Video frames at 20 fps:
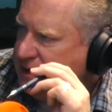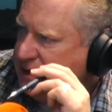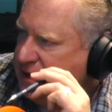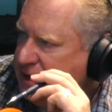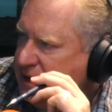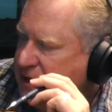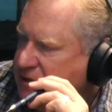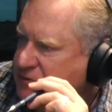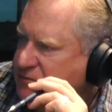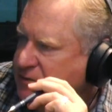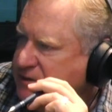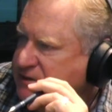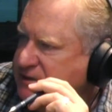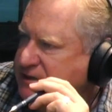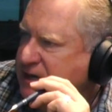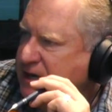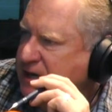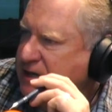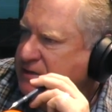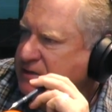in his
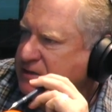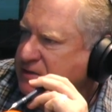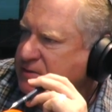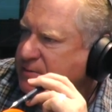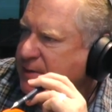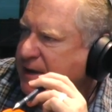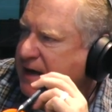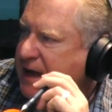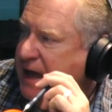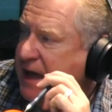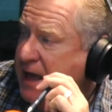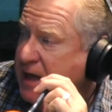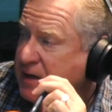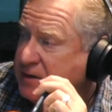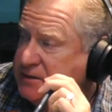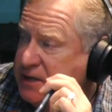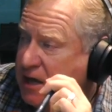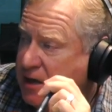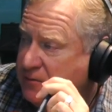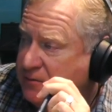resignation is about how
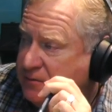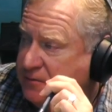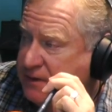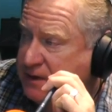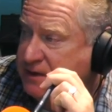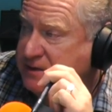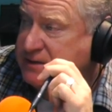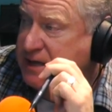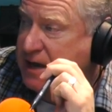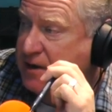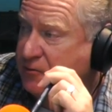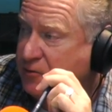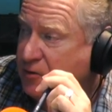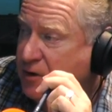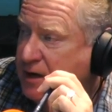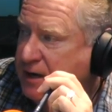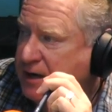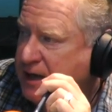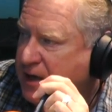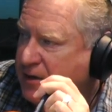tough things are
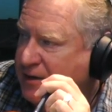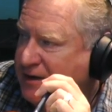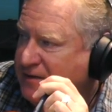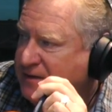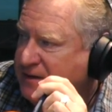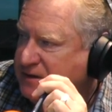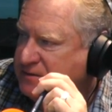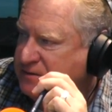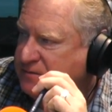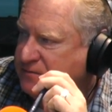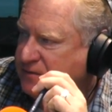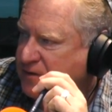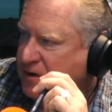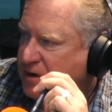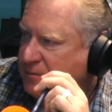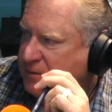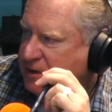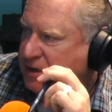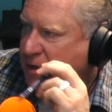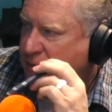right now in this
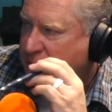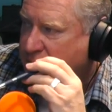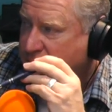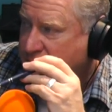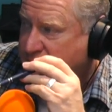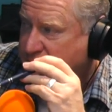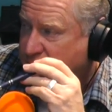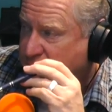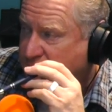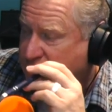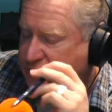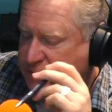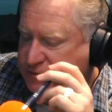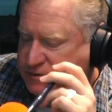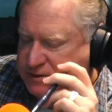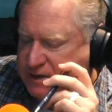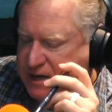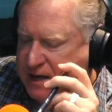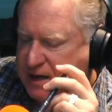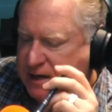environment, going on from what you're
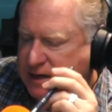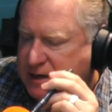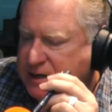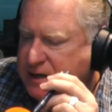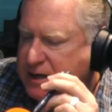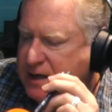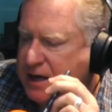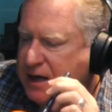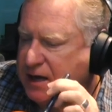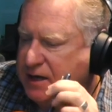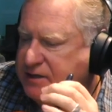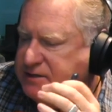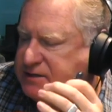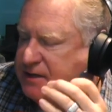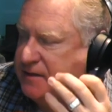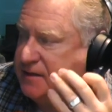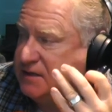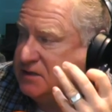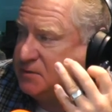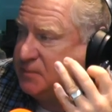saying. And he
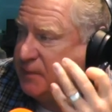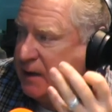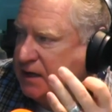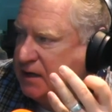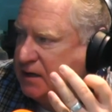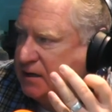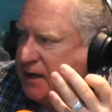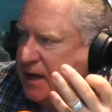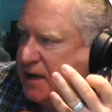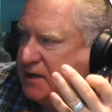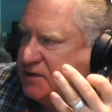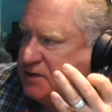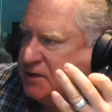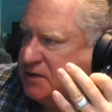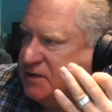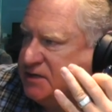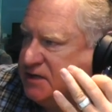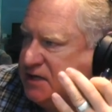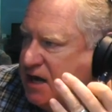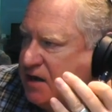said the speculation
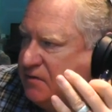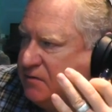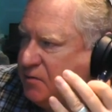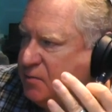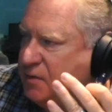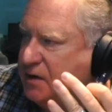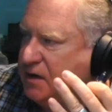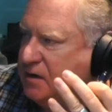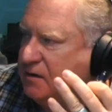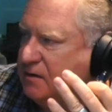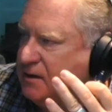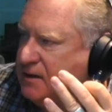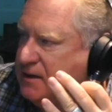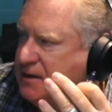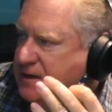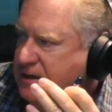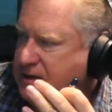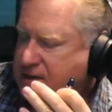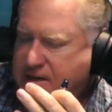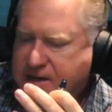has never been
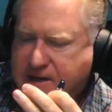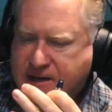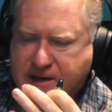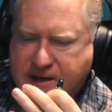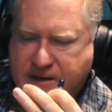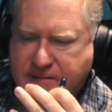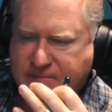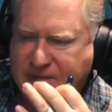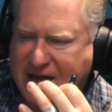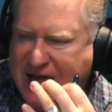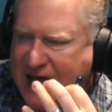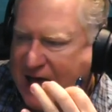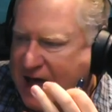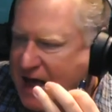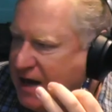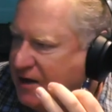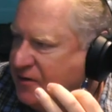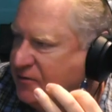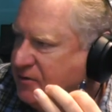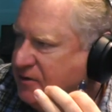
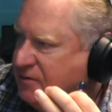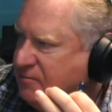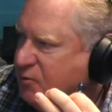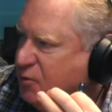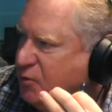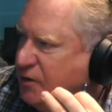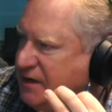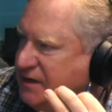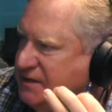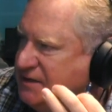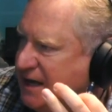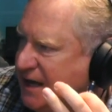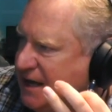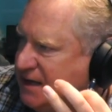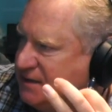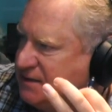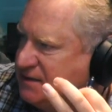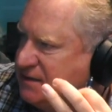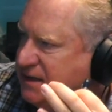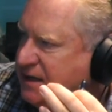harder and more
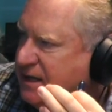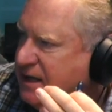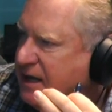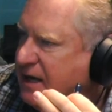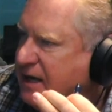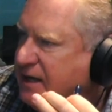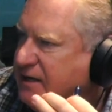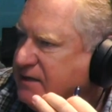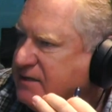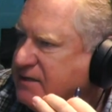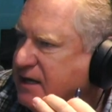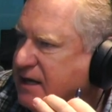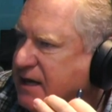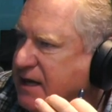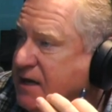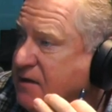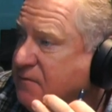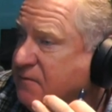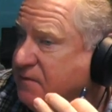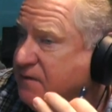intense. And he said
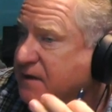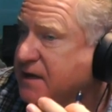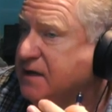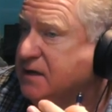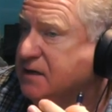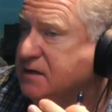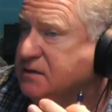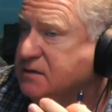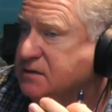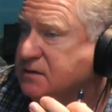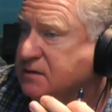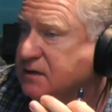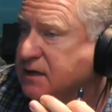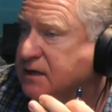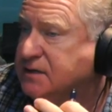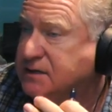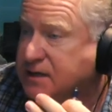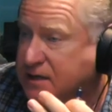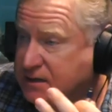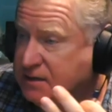he fears, he
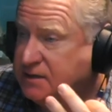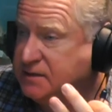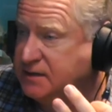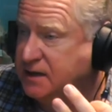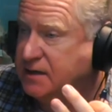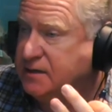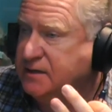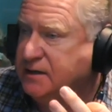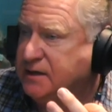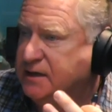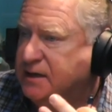did say, didn't he?